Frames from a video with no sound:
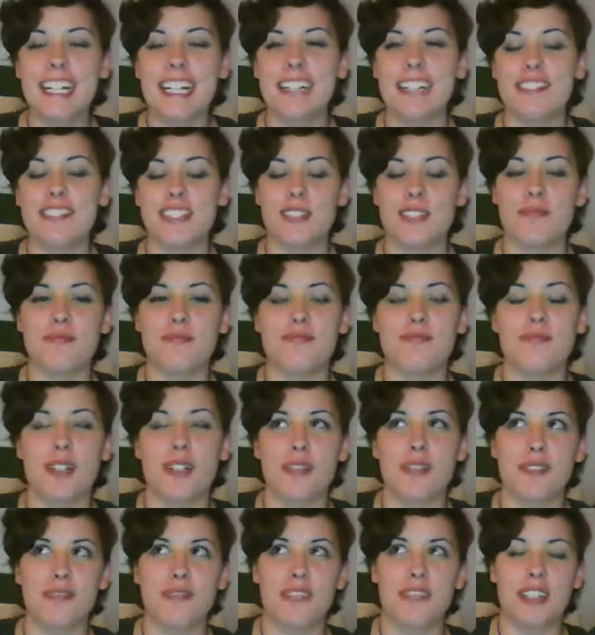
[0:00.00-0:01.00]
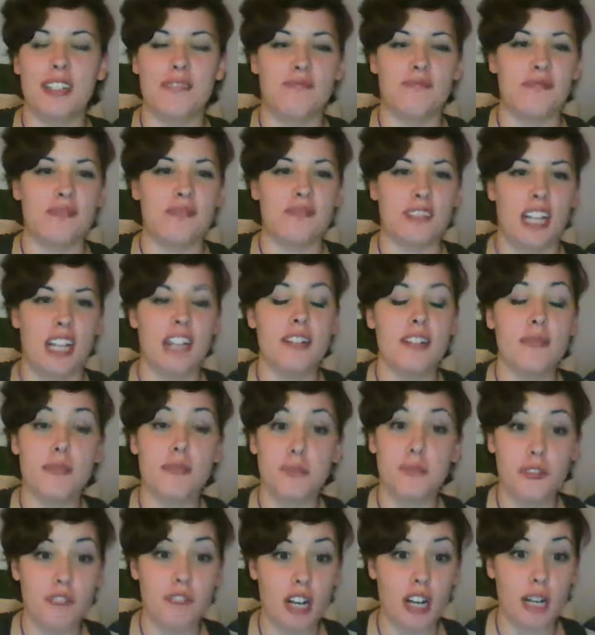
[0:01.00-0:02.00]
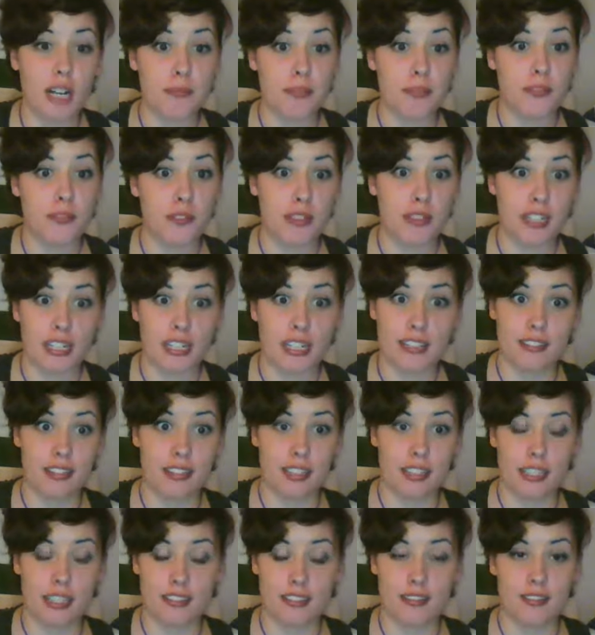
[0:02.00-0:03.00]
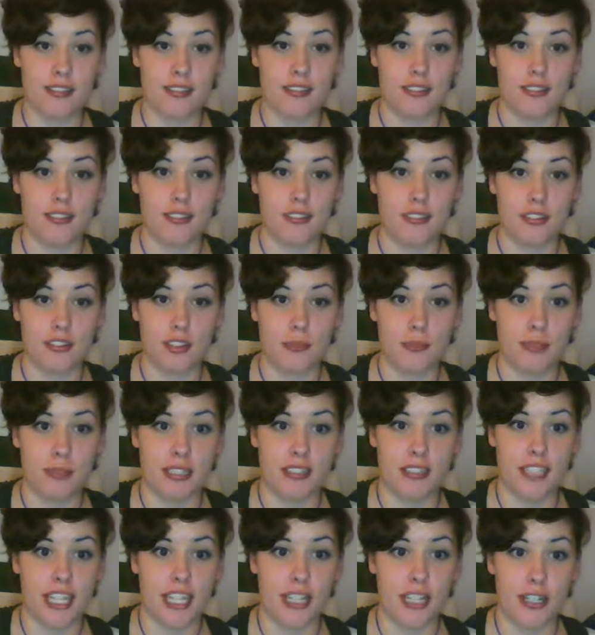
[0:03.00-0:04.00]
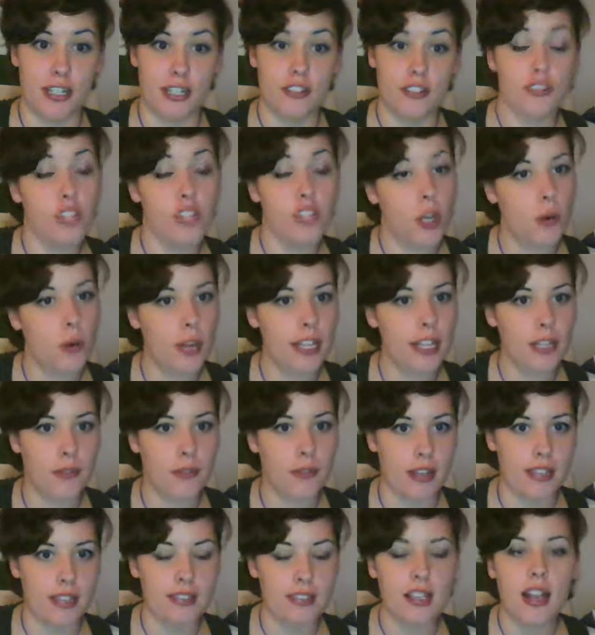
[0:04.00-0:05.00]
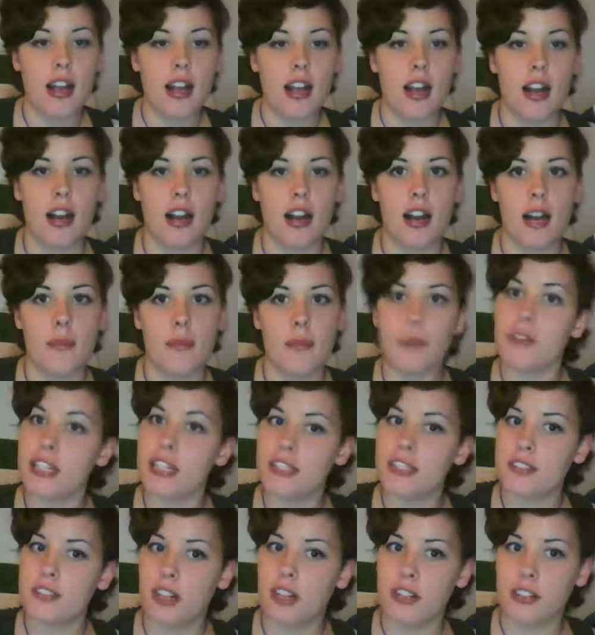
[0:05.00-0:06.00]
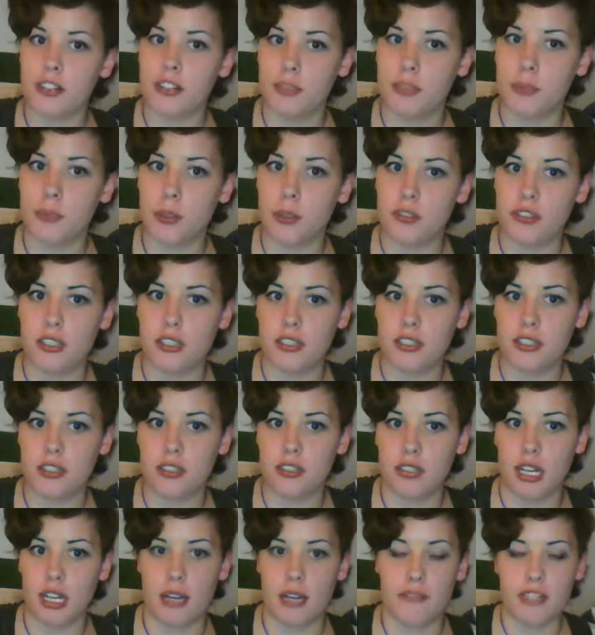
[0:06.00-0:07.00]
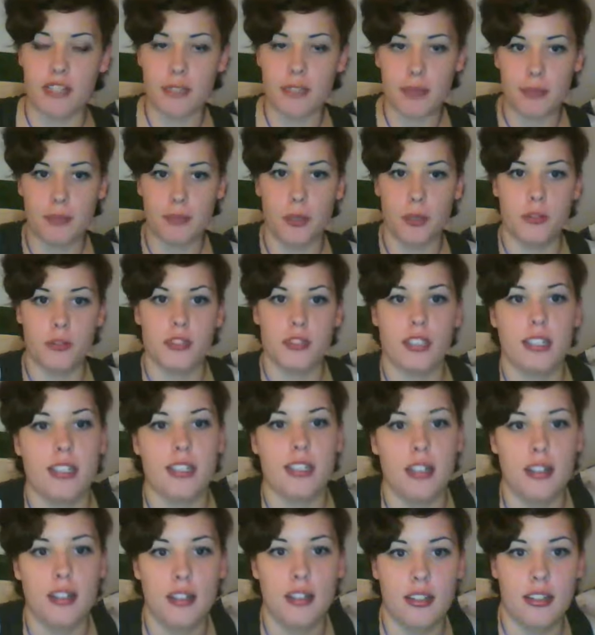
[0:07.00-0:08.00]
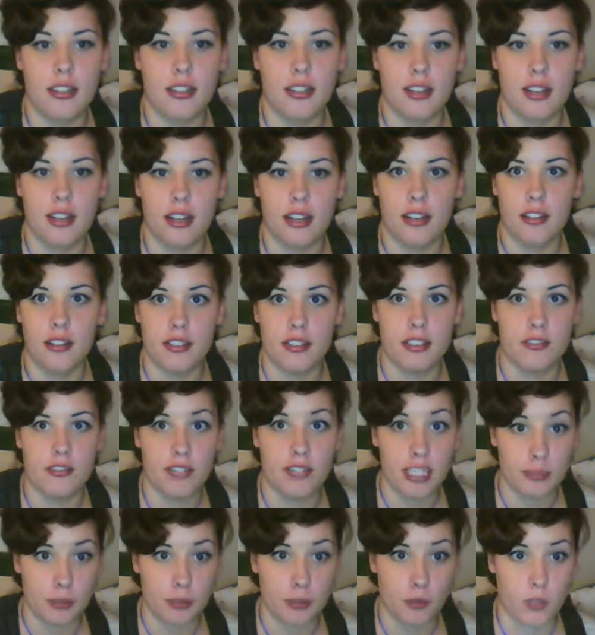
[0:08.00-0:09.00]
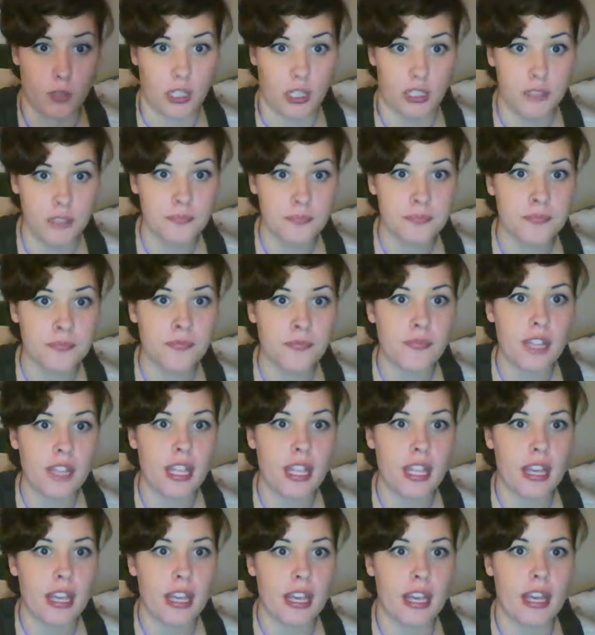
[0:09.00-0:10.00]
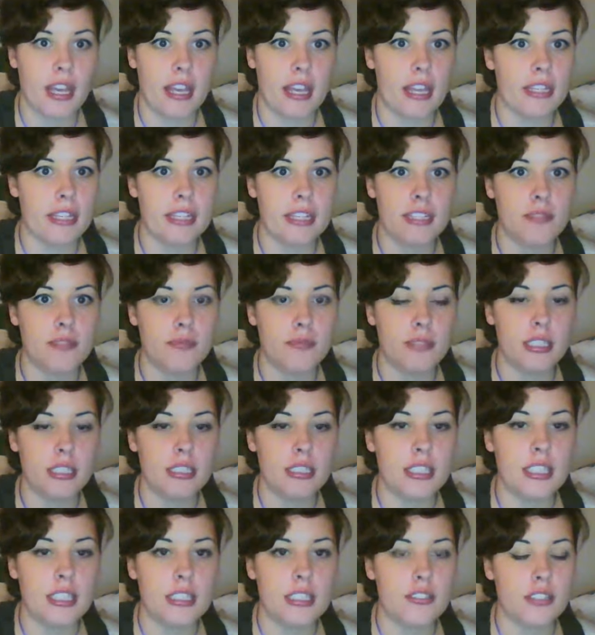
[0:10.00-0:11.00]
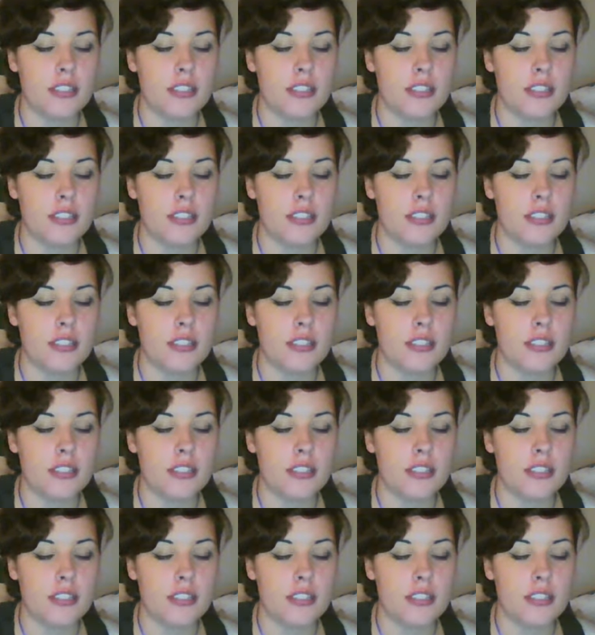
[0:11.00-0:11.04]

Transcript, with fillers: which is probably, I'm going to just move on before I get stupid here. So anyways, I read this article posted, a friend of mine posted on his Facebook wall, and it's really